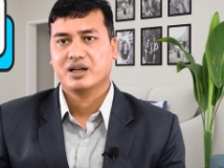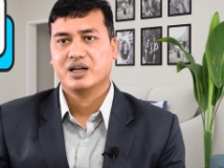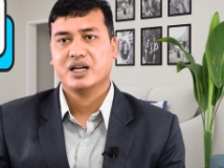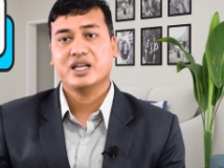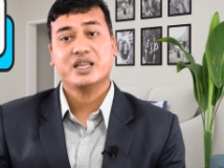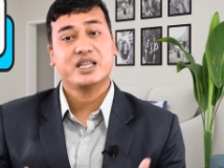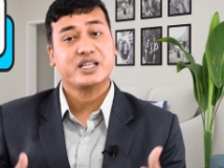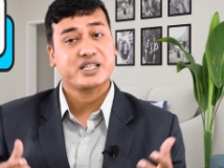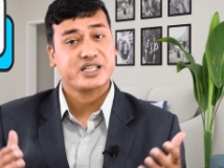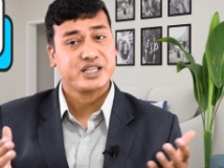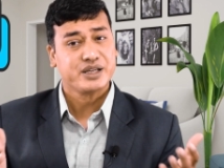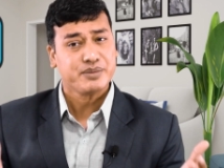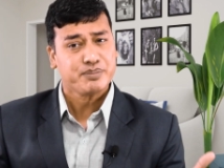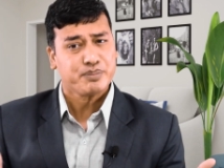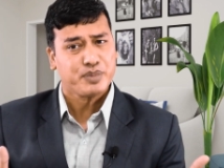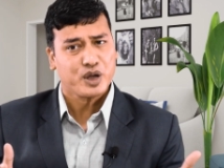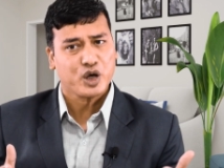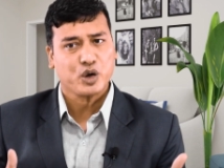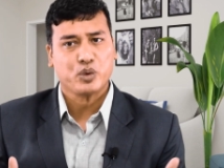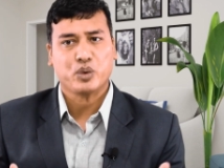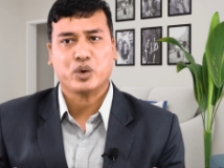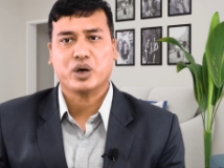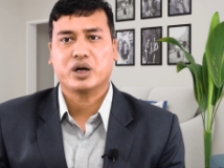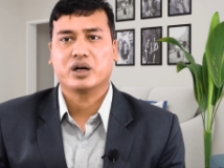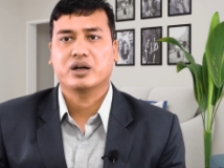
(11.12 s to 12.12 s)
In the
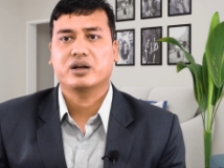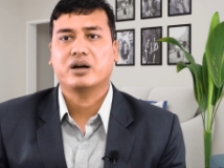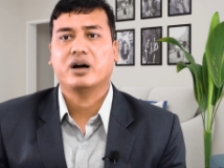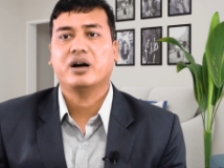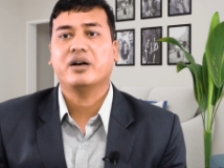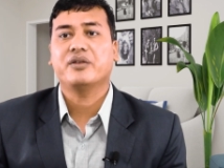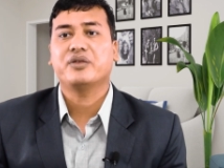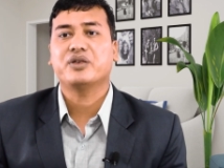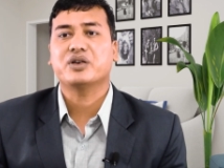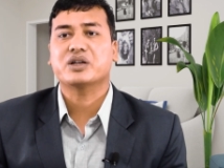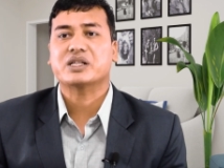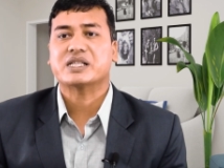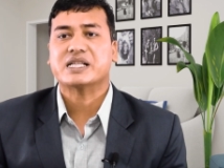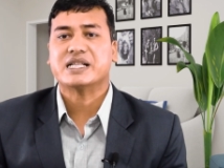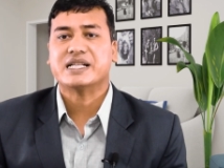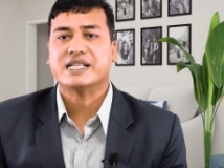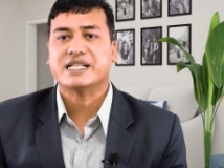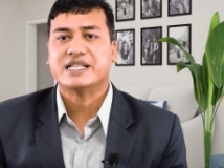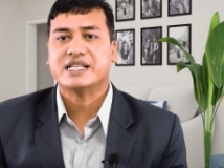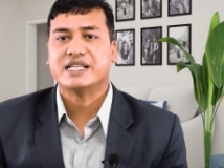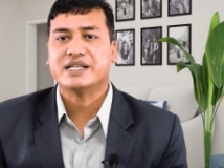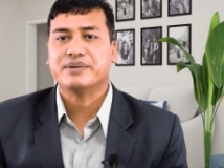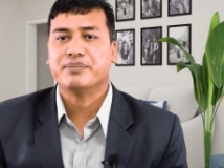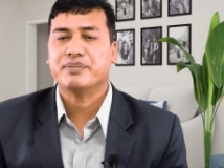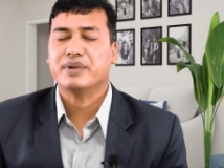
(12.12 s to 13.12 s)
simple word, a
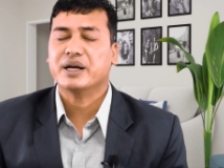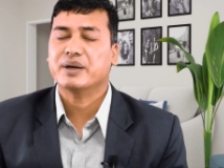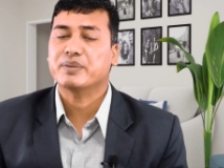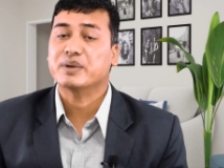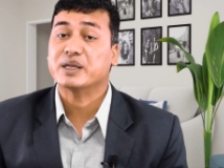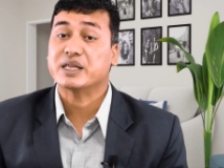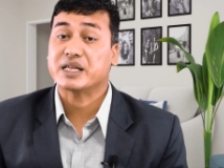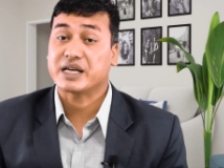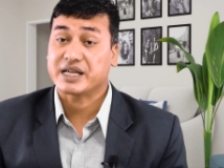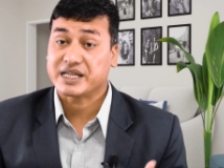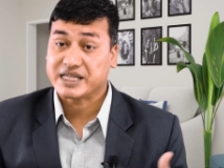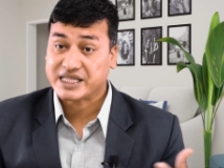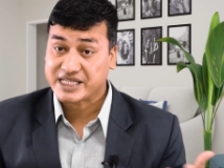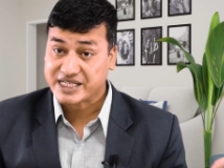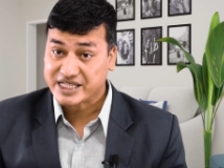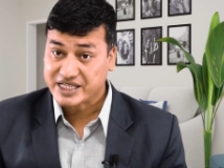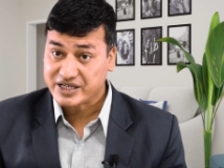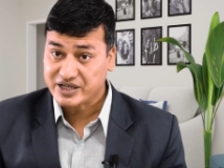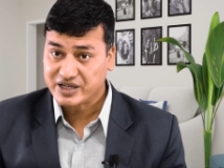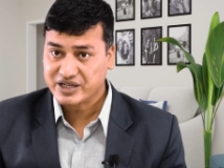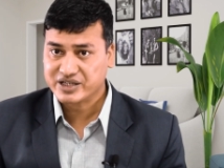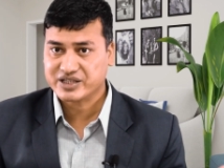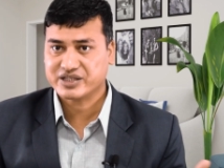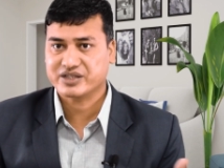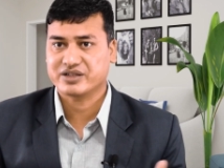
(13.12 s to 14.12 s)
facility may be the
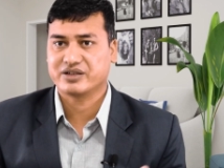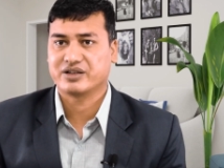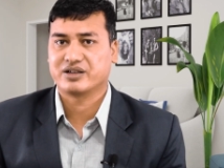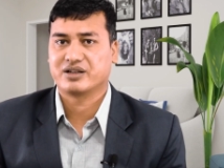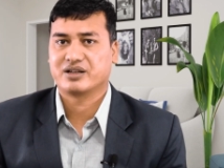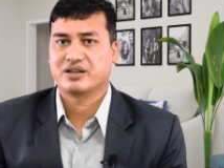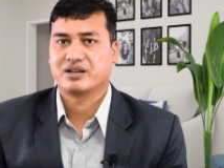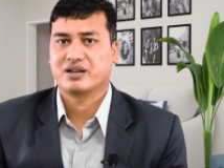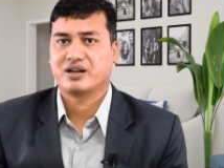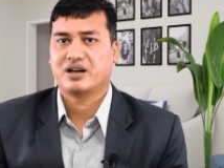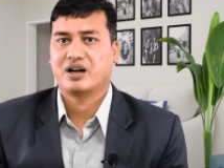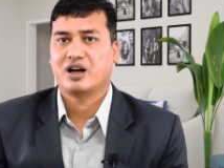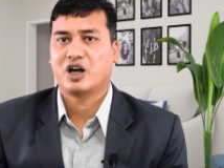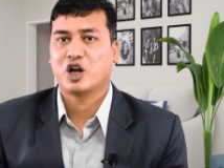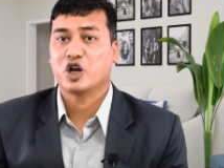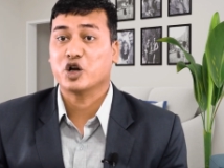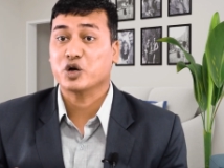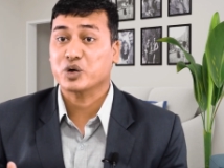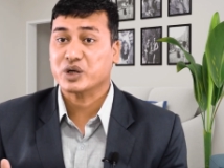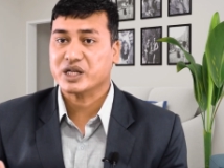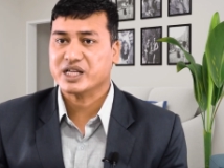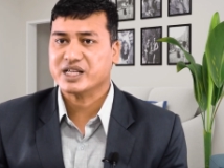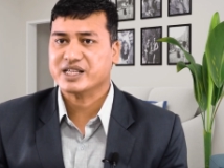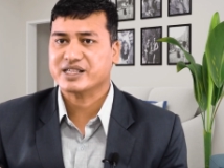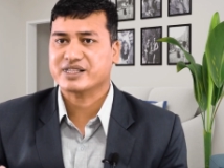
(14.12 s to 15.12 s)
structure, a
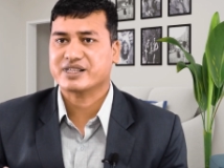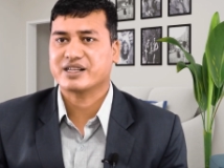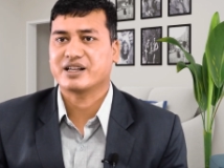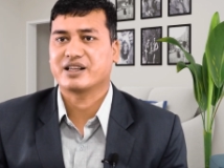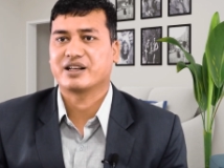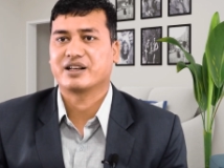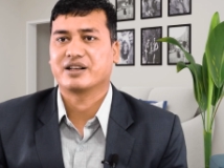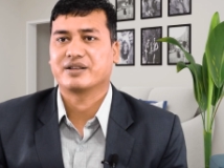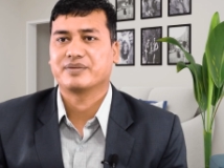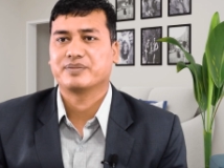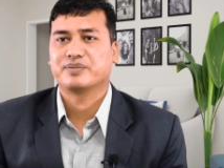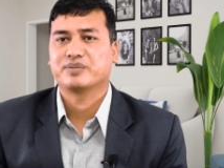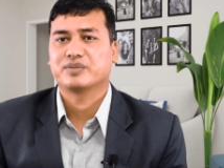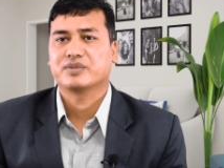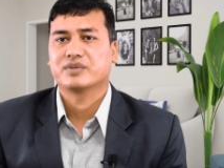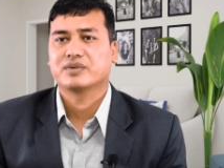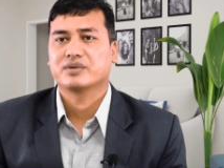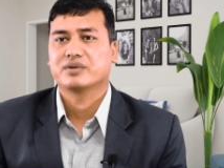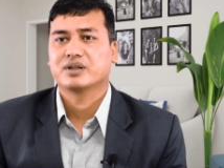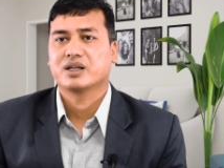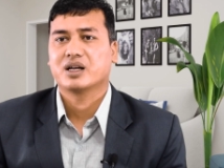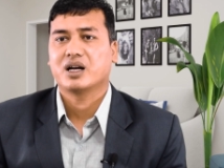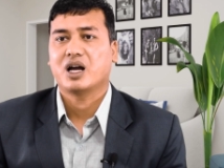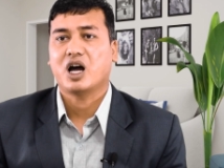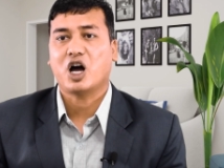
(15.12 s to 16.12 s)
location,
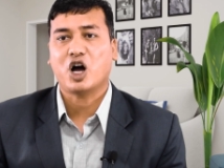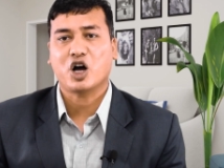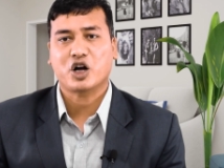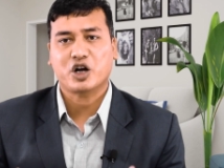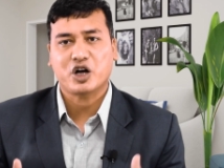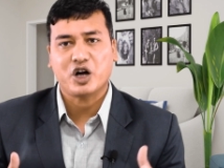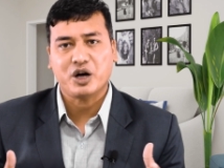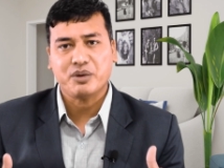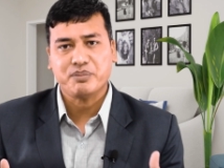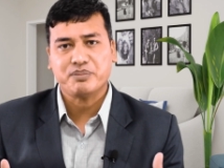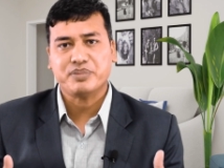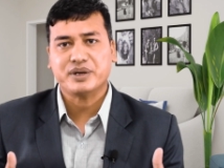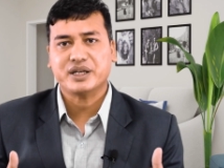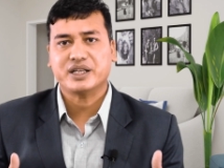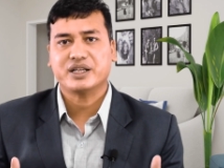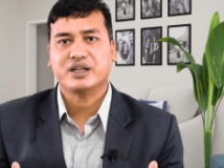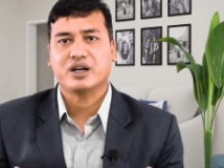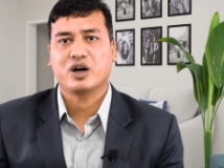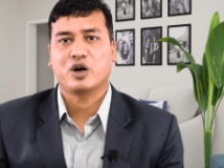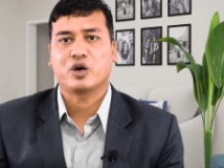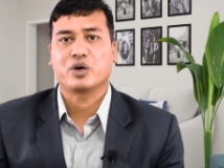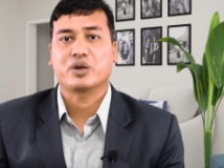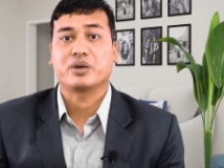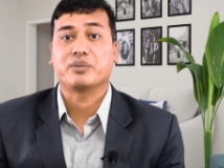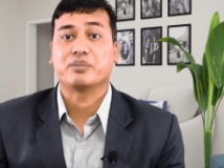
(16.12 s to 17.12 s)
a company
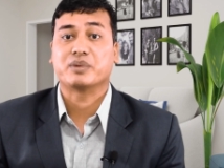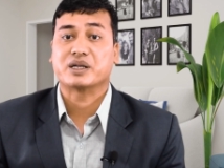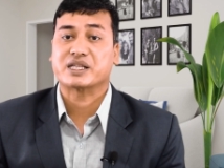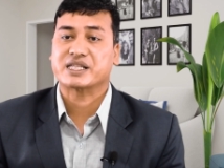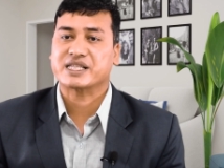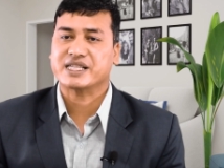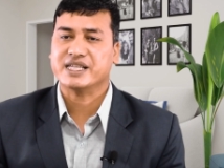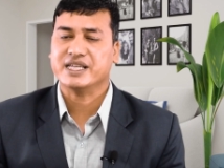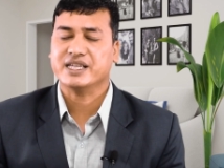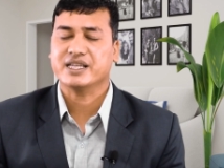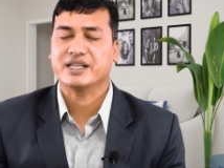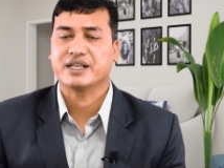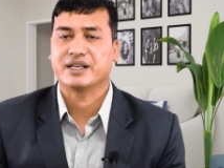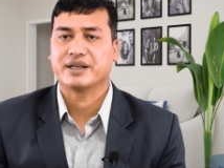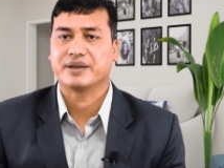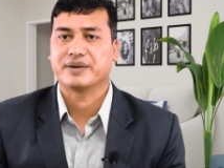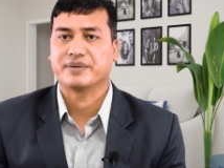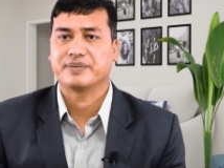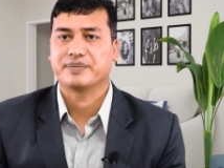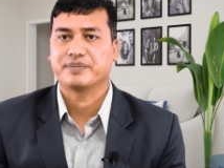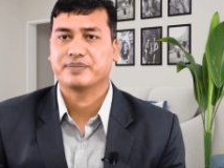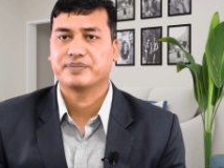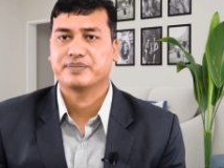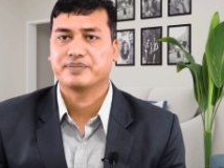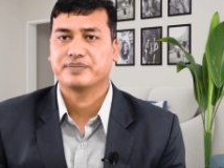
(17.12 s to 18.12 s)
or the machine.